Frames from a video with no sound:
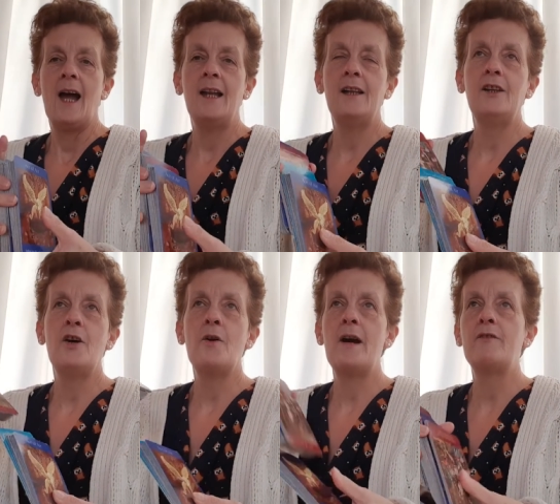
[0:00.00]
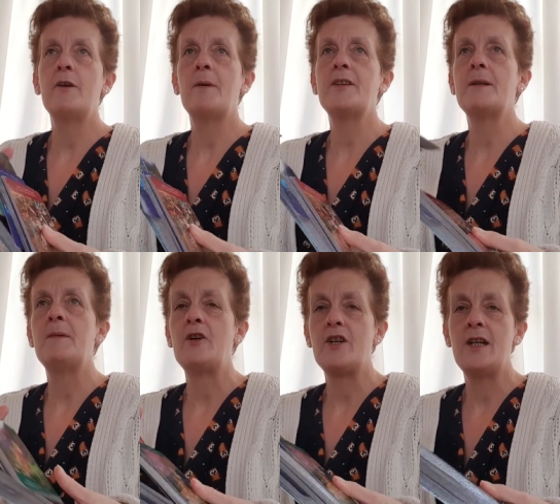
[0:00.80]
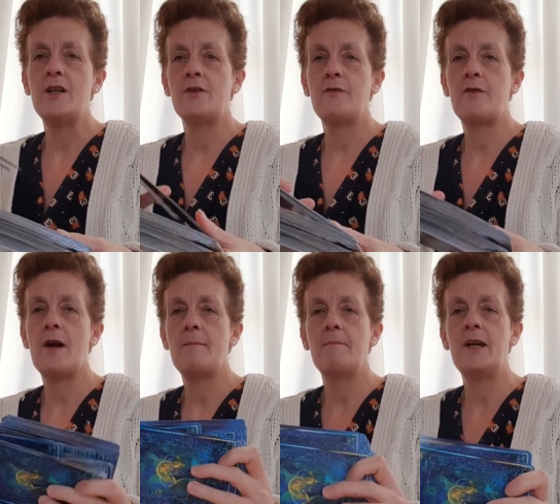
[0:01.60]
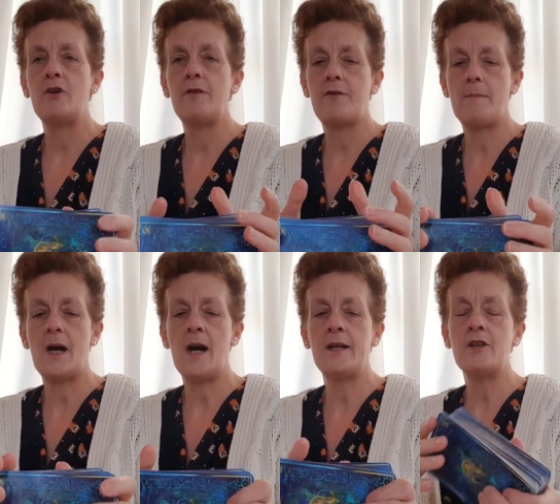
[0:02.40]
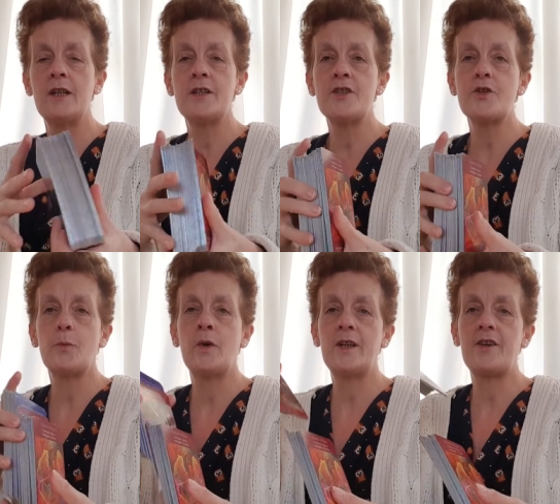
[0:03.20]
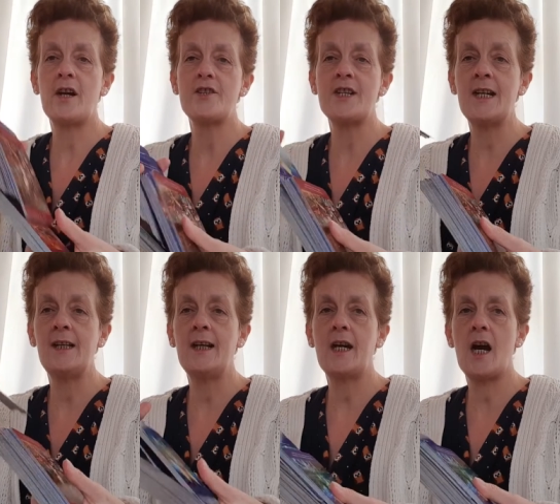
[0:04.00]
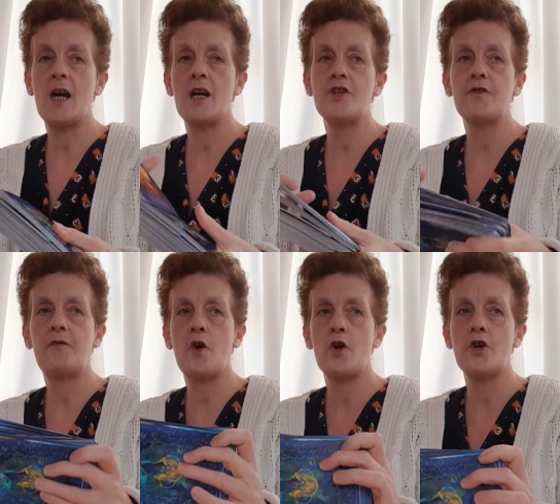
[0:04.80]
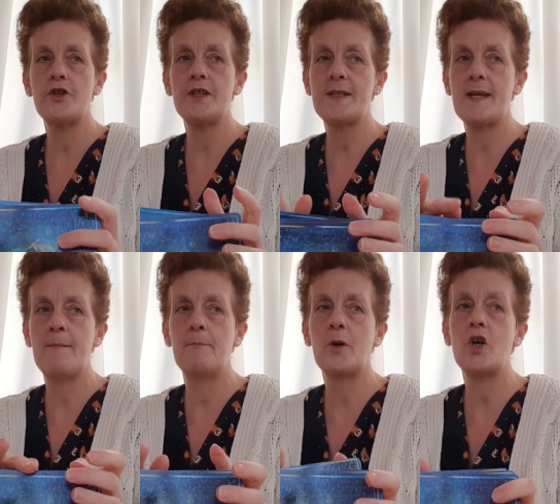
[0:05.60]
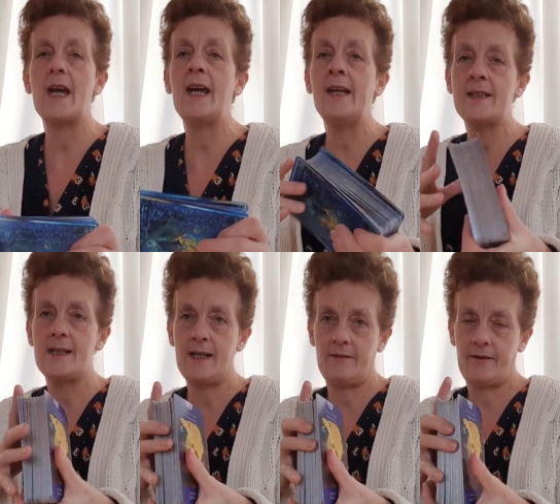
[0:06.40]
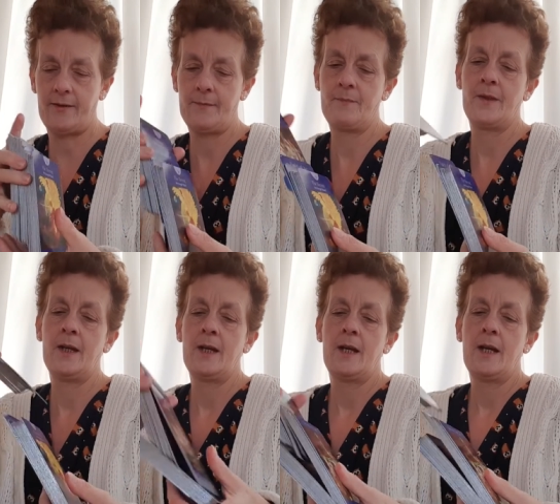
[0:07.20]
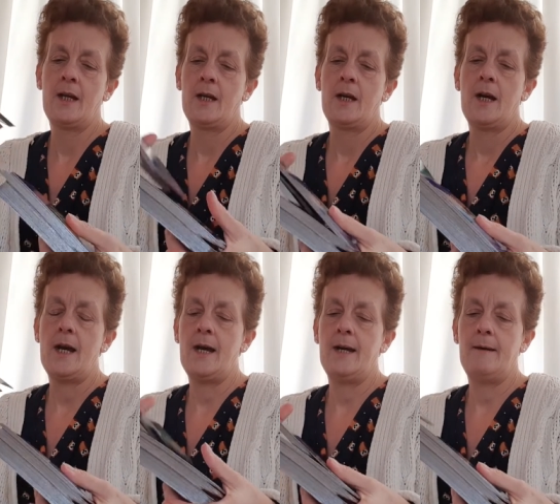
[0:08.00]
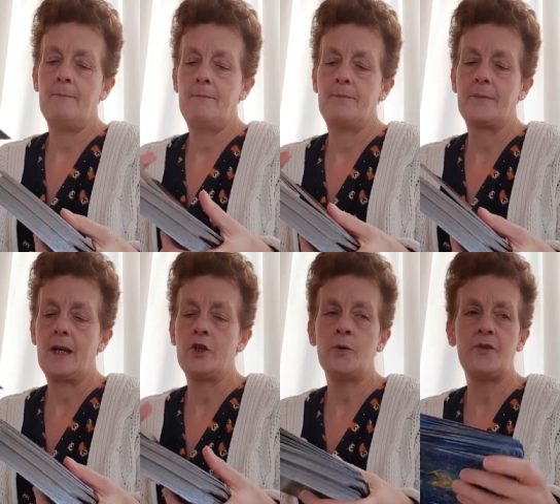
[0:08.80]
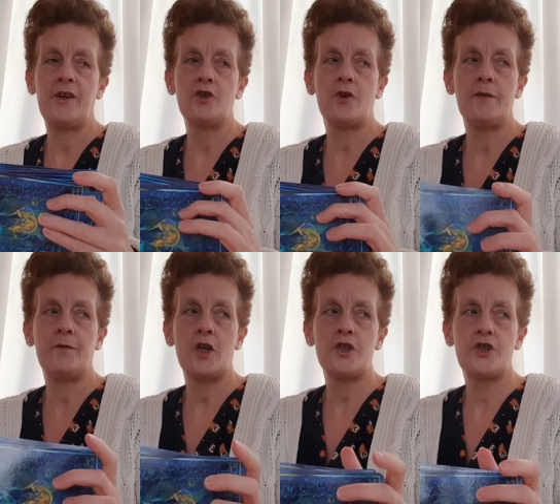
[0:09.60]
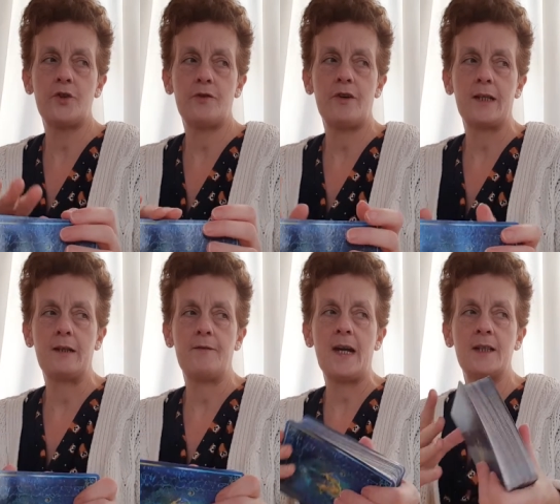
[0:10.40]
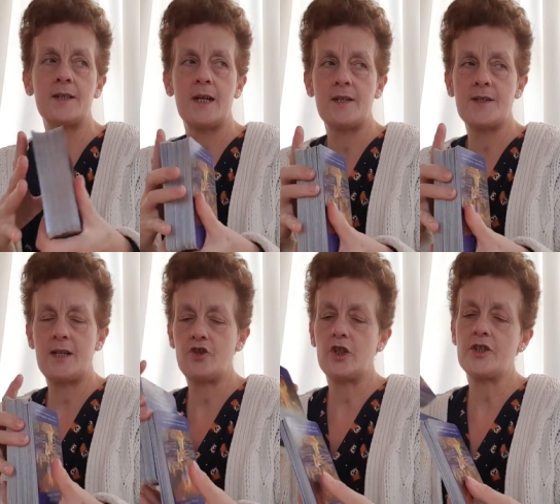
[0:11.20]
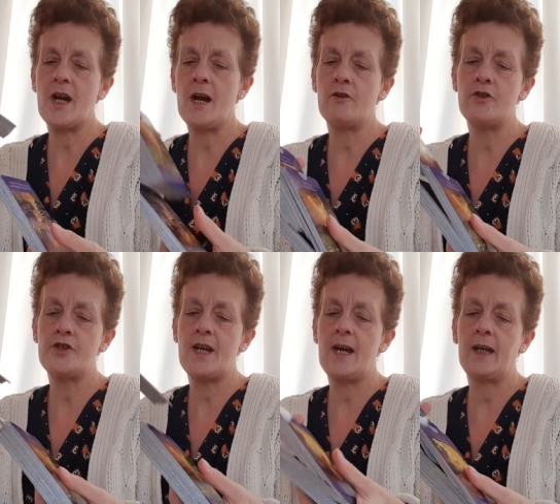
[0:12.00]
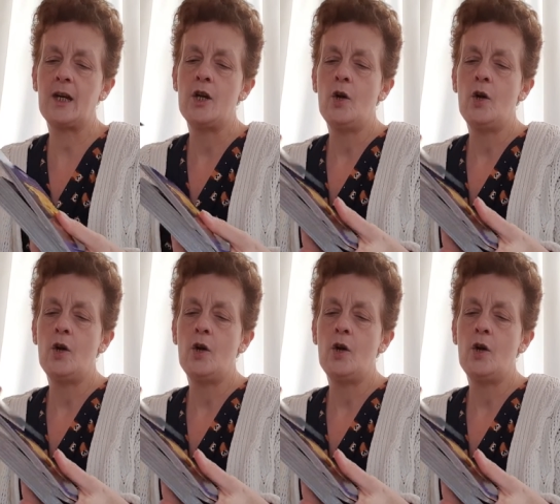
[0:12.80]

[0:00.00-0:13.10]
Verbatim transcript: Hello everybody, Mary here from Mary from Ireland with our daily card for December 18th. Um, using Doreen Virtue and Radleigh Valentine's Angel Tarot deck,